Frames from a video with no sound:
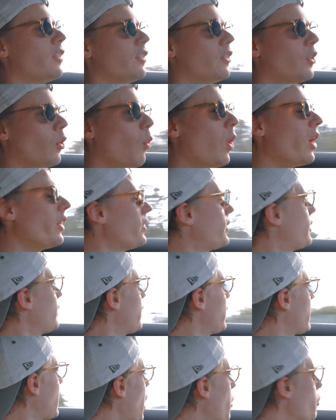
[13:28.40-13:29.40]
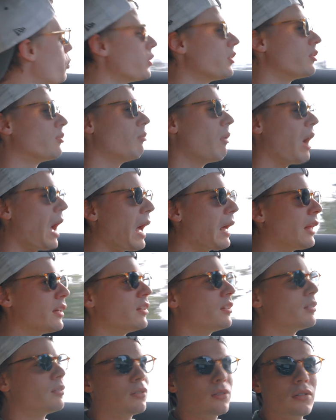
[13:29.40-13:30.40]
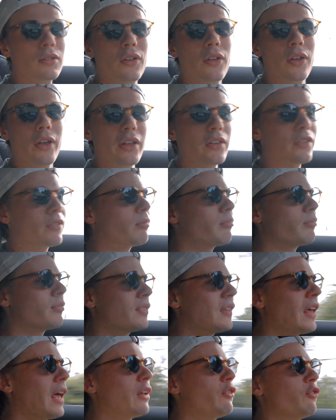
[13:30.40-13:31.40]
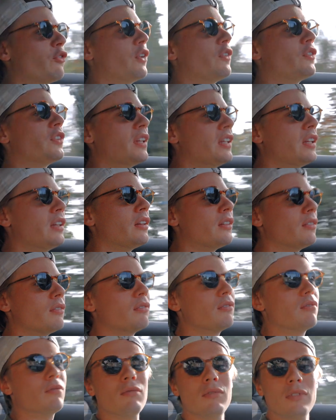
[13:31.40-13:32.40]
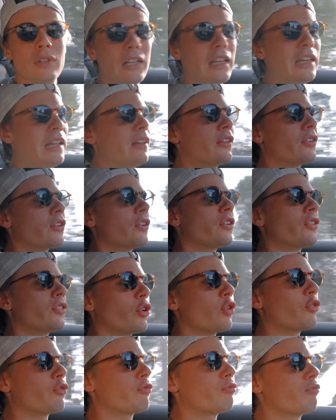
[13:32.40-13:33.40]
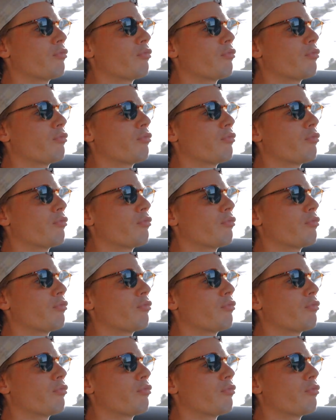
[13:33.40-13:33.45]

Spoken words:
the one thing I would add is 10-15 liters of